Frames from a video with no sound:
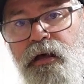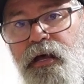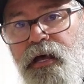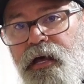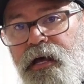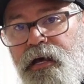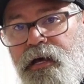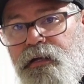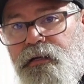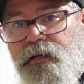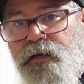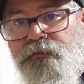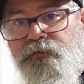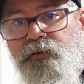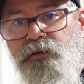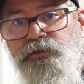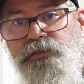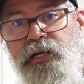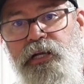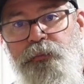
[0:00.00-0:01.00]
And if
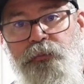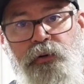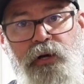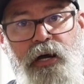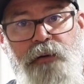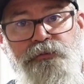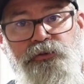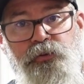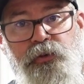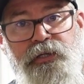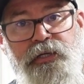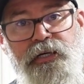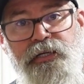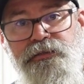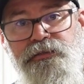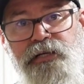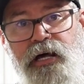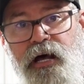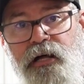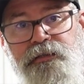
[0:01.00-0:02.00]
there's any problems with
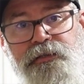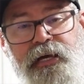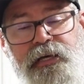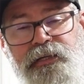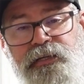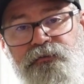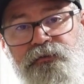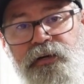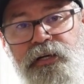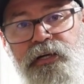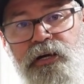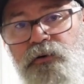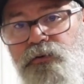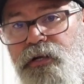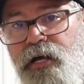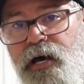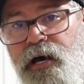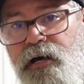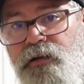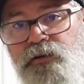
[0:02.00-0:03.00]
this, I'll take the video
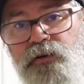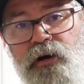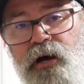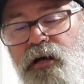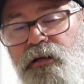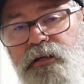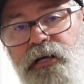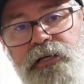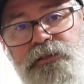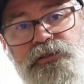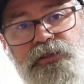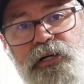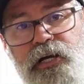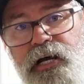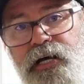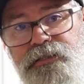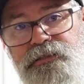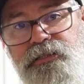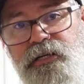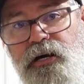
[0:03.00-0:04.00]
down or I'll let you
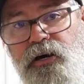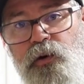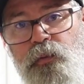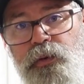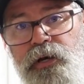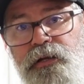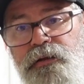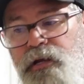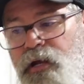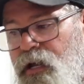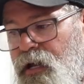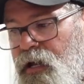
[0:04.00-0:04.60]
guys know, but